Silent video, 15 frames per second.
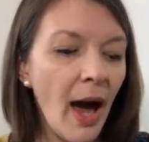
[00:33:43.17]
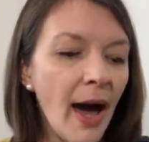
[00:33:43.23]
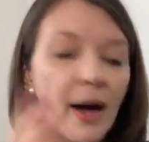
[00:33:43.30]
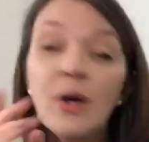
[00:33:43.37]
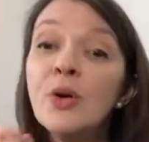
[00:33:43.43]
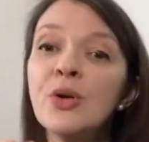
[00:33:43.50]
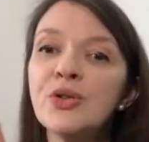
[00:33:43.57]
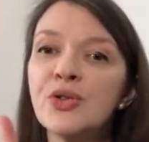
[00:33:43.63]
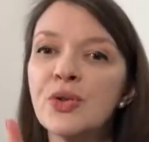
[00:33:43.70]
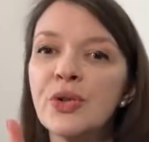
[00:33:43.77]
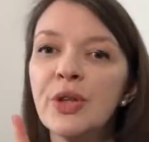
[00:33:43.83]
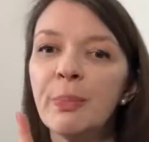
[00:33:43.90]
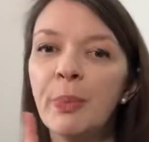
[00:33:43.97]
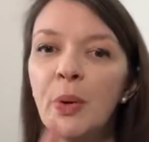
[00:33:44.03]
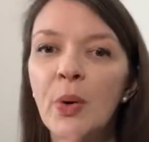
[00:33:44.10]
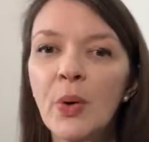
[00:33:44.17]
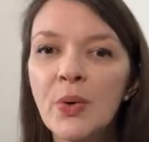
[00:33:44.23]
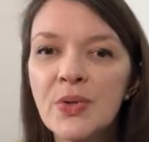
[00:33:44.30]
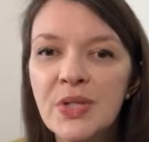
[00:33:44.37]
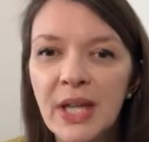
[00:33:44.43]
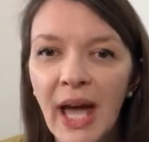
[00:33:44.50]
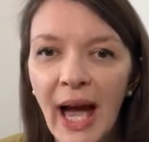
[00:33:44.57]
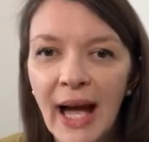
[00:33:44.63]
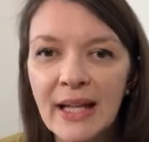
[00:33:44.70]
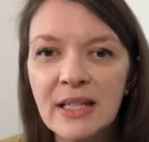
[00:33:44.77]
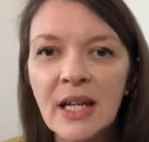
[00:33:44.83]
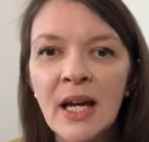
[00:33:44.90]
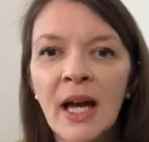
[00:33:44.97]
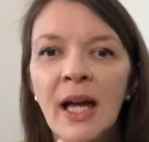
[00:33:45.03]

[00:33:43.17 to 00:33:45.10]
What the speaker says: Who drew the paws, Cat?